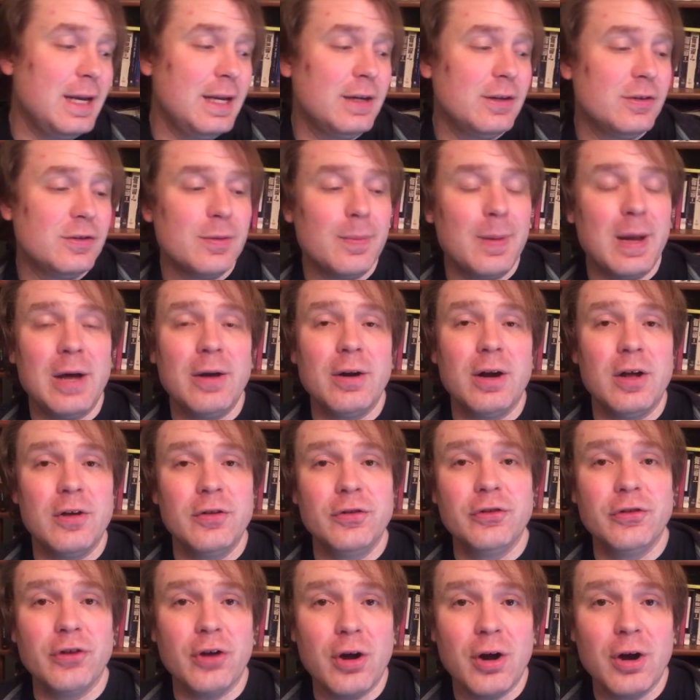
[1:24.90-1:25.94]
it is about a
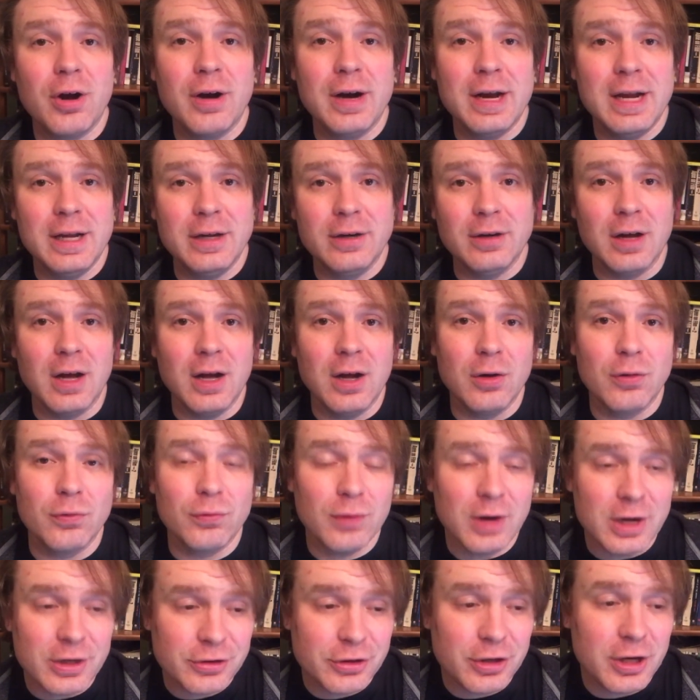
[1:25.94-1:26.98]
czar in
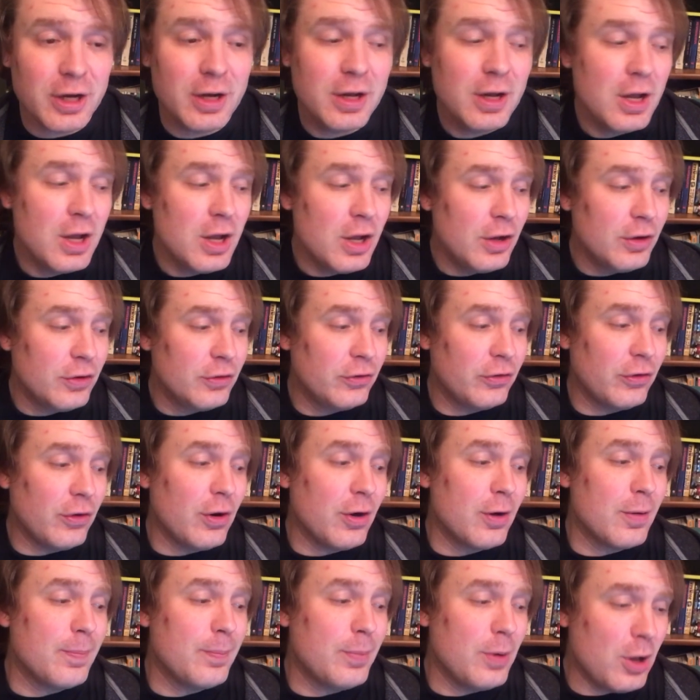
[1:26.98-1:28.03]
Russia,
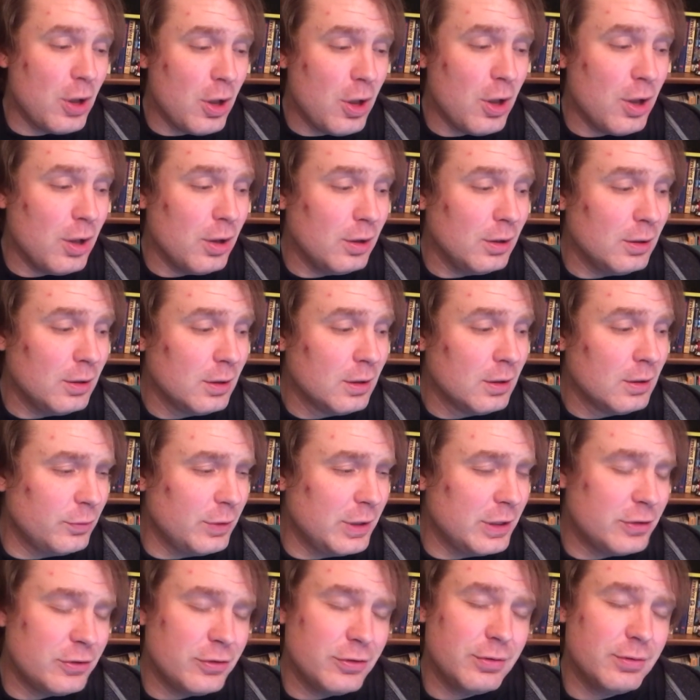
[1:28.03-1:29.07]
Tsar Paul,
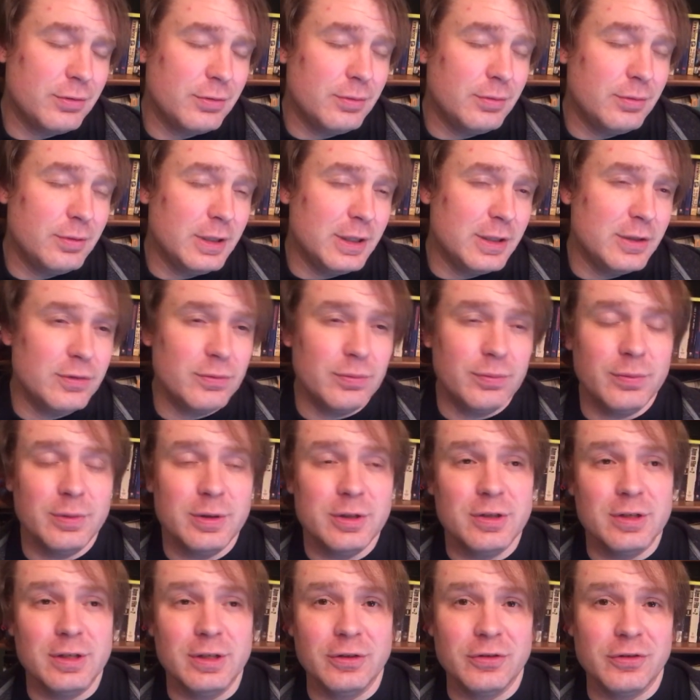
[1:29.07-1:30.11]
which
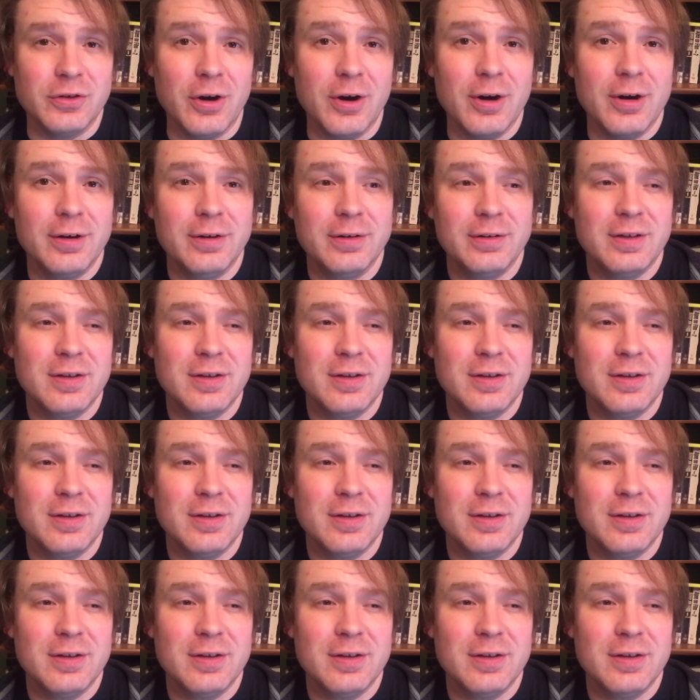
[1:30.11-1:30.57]
was a czar.